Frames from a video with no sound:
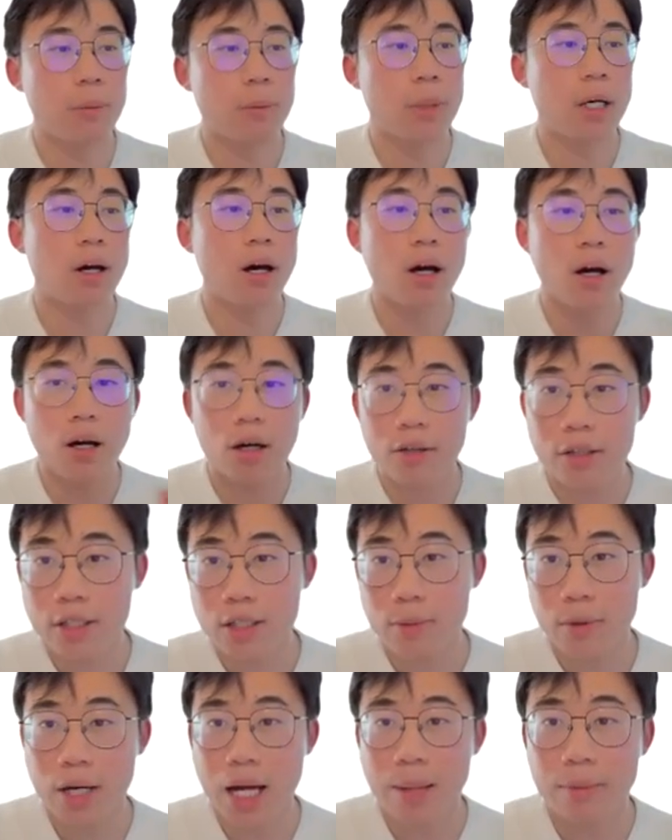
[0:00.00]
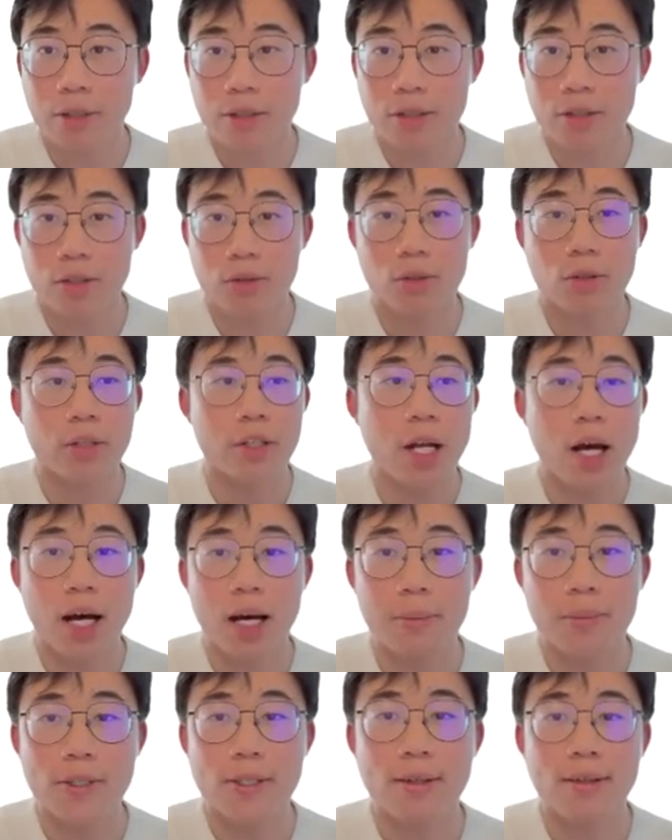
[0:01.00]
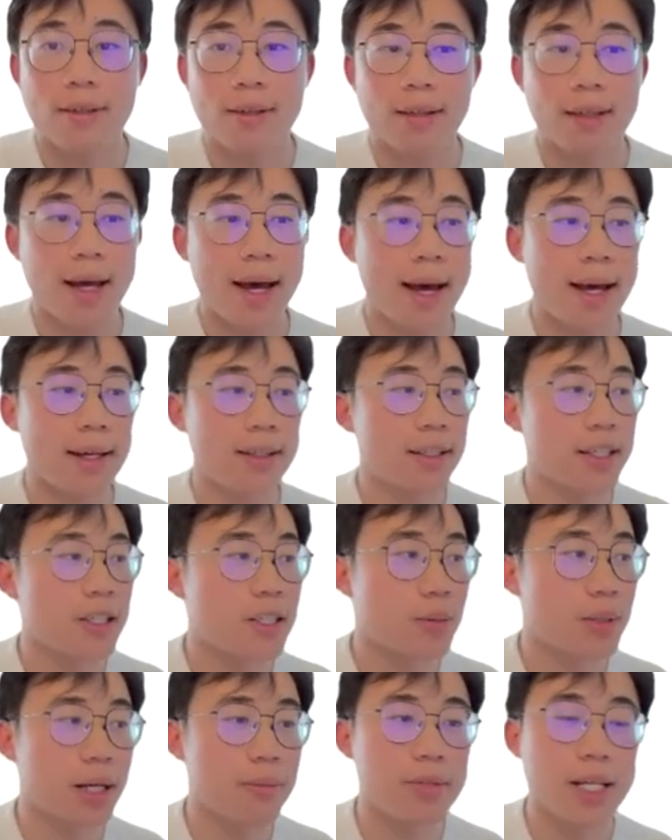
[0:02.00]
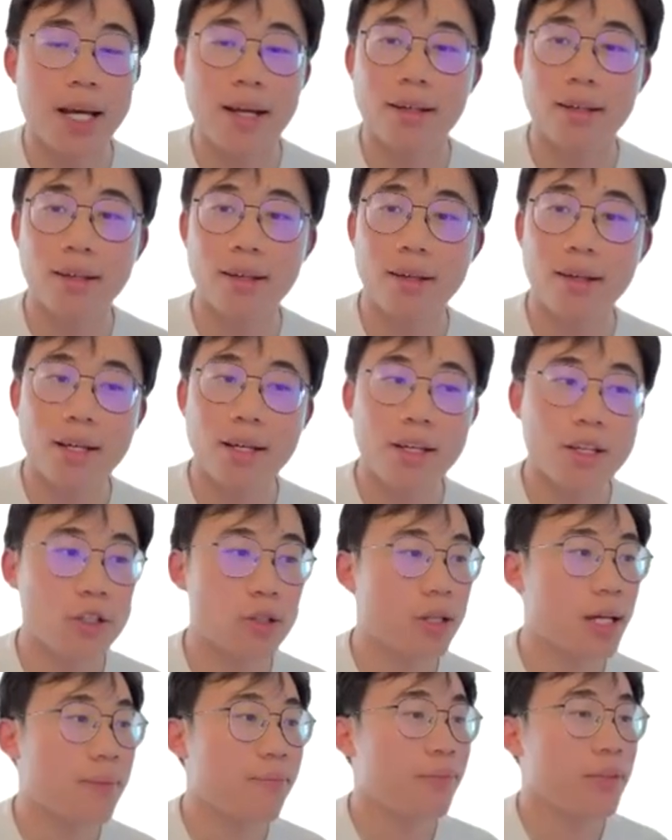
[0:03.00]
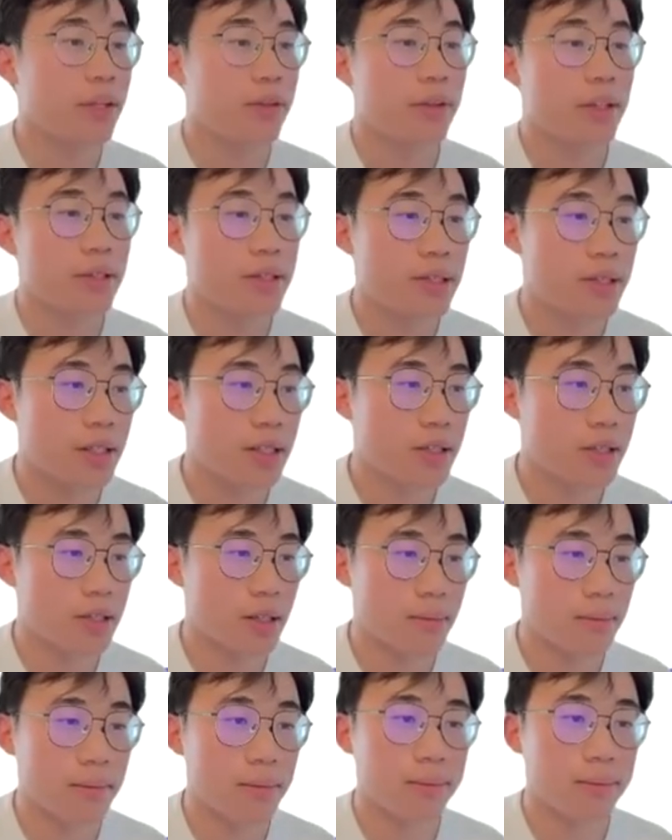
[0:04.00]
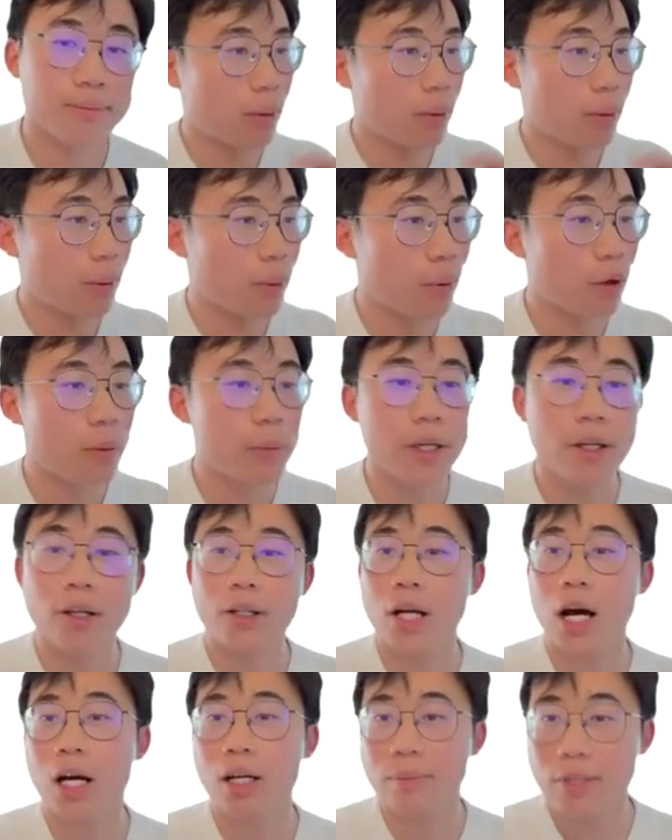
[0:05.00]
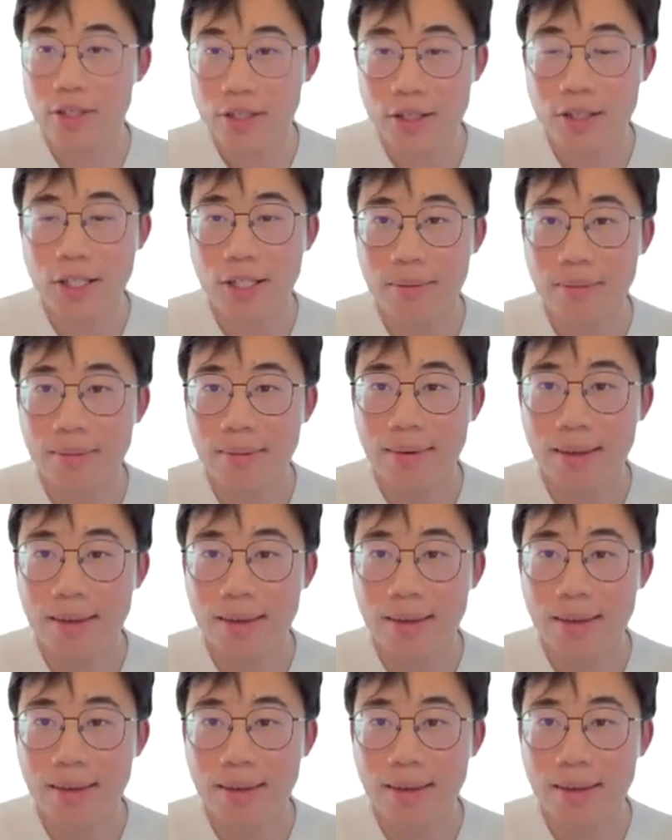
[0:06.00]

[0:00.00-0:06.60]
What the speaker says: about all these parameters or knobs that needs to be updated so that this system will be an autonomous system